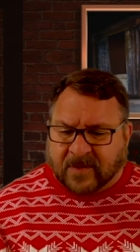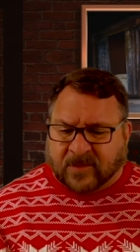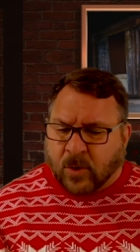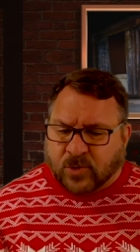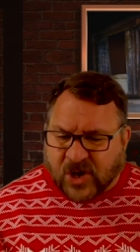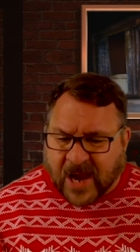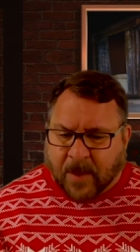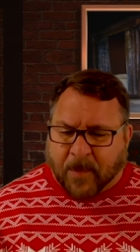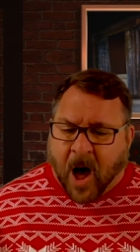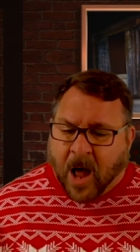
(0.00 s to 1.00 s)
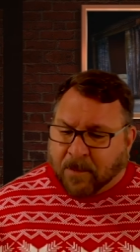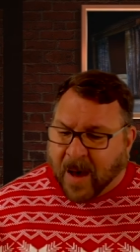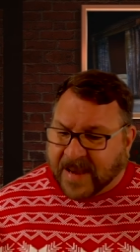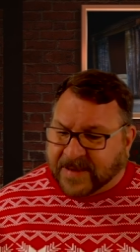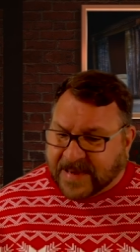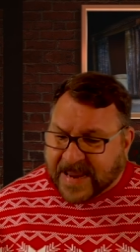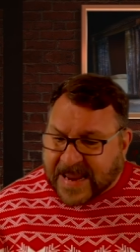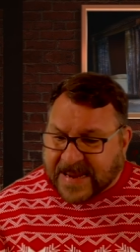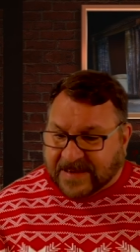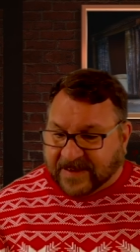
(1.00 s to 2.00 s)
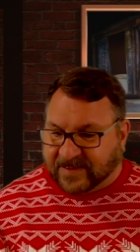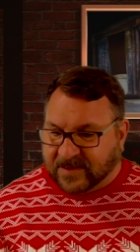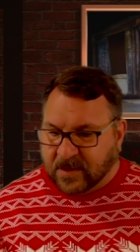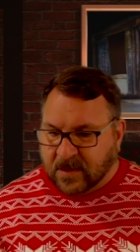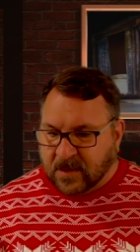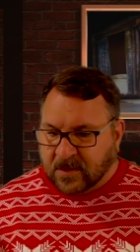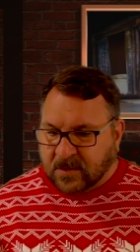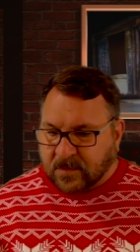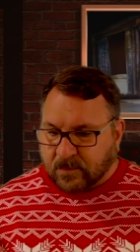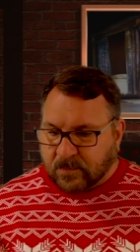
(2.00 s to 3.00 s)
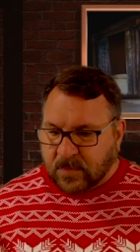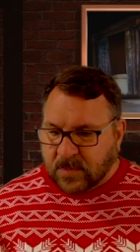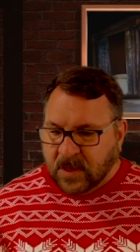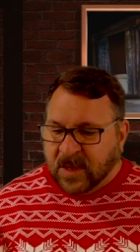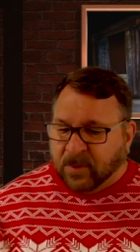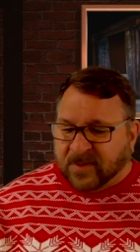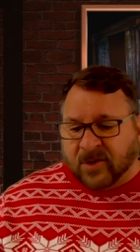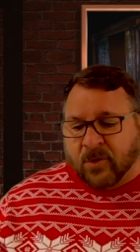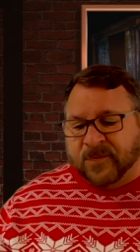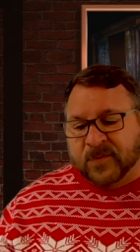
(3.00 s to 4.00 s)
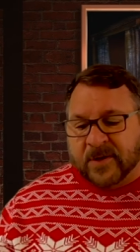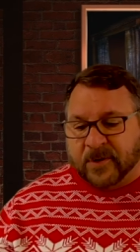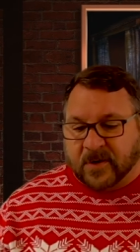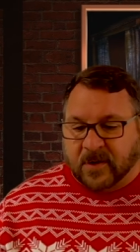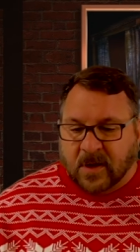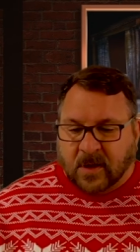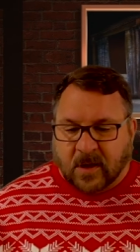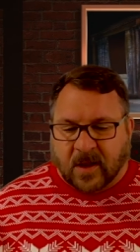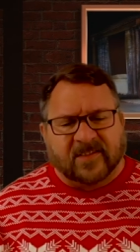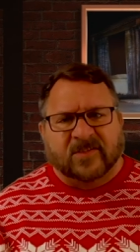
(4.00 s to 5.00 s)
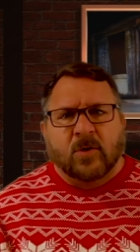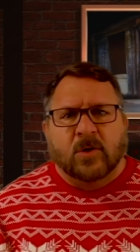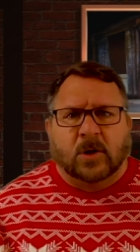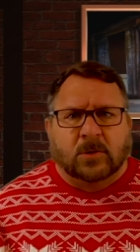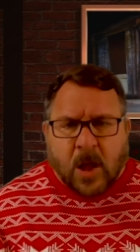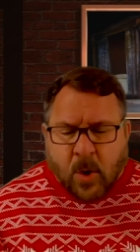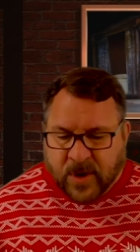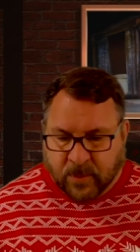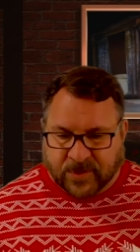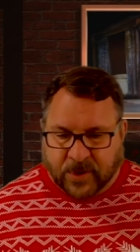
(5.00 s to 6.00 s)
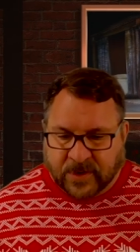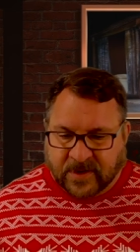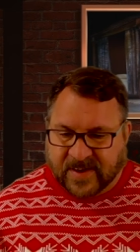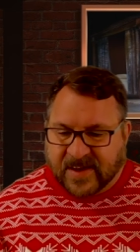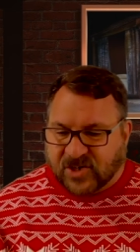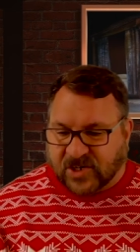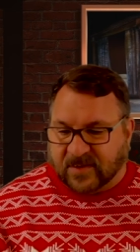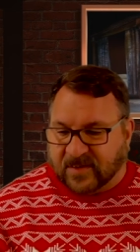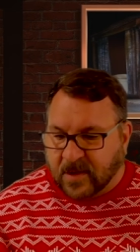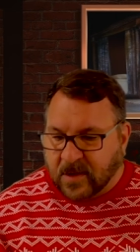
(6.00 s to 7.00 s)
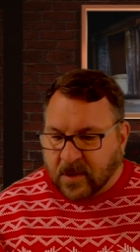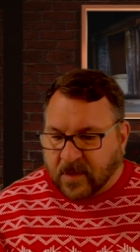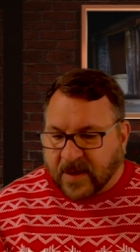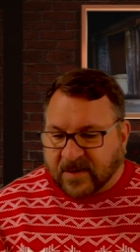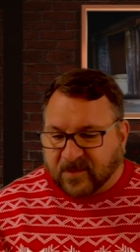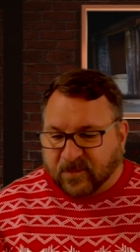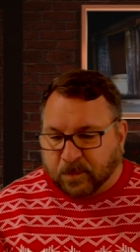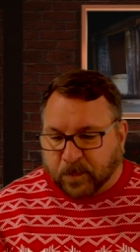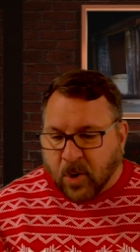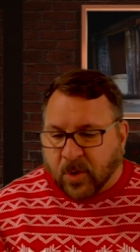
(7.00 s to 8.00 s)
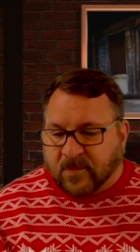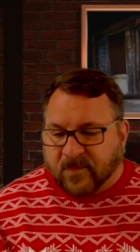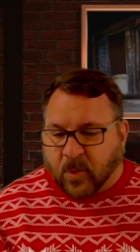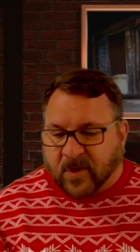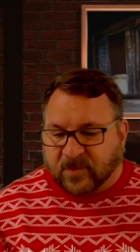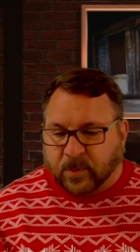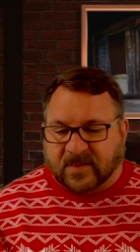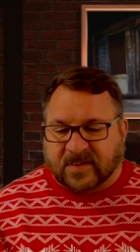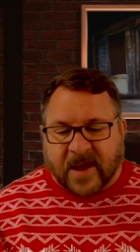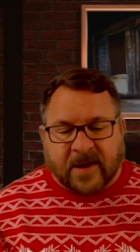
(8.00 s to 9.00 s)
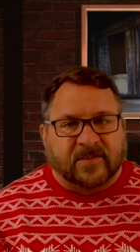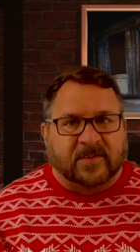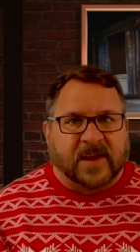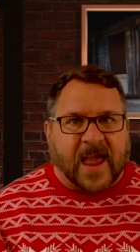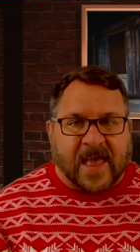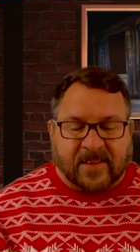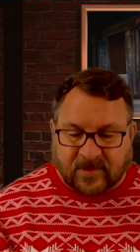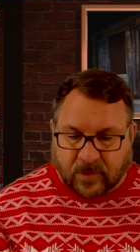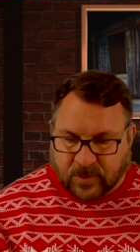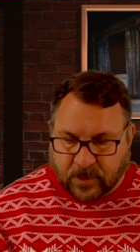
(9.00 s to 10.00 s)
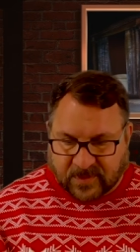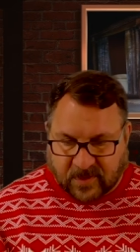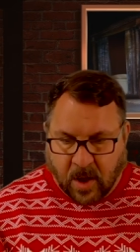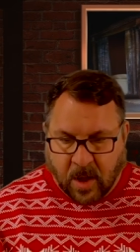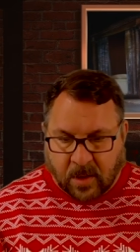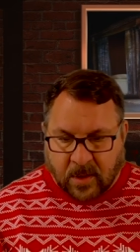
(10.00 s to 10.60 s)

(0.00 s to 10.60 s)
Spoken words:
oh Jacob, on my knees. He was so fluttered and so glowing with good intentions that his broken voice would scarcely answer to his call.